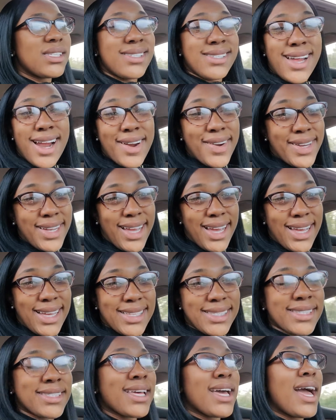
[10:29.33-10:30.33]
Sorry guys,
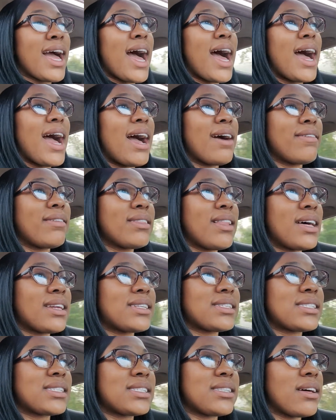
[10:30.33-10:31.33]
I have a lot of
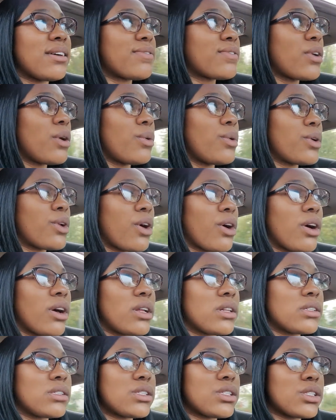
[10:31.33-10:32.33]
stuff going
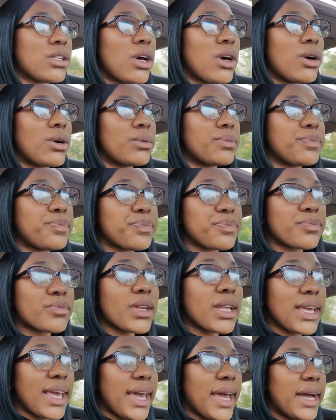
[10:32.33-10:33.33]
on, so
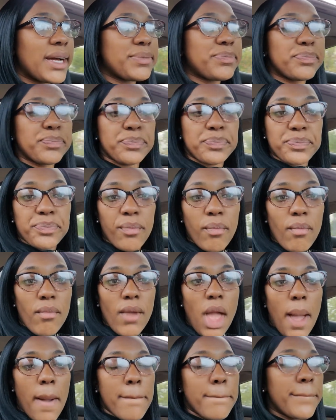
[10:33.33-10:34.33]
yeah.
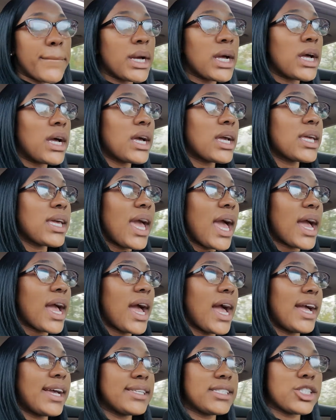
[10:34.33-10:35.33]
But yeah
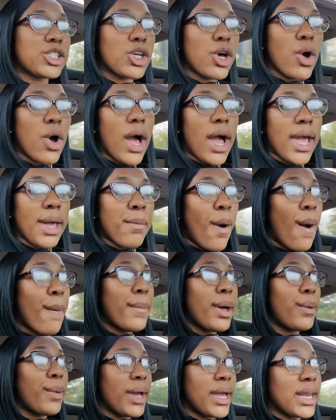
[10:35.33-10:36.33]
guys, so I'm on
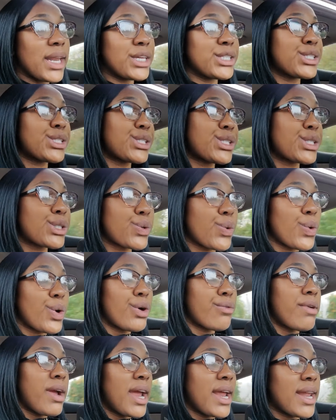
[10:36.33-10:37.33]
my way to school
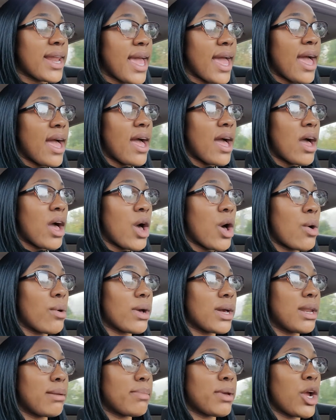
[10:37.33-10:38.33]
right now. I'm
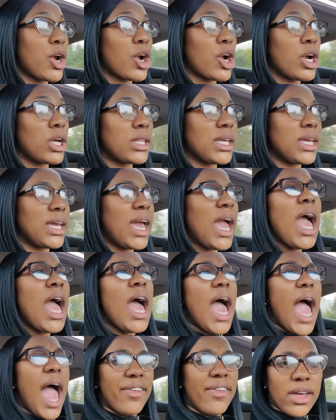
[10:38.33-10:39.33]
gonna be early.
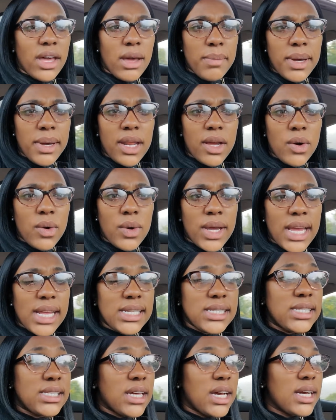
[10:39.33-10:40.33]
I think I'm gonna go get
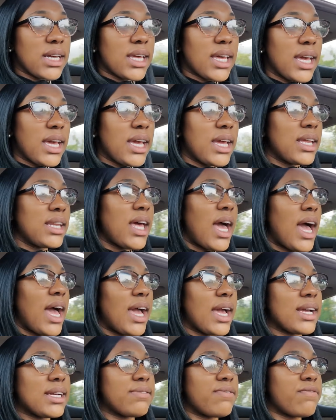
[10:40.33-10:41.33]

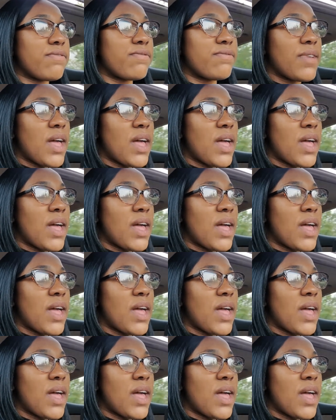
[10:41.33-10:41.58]
Dunkin'.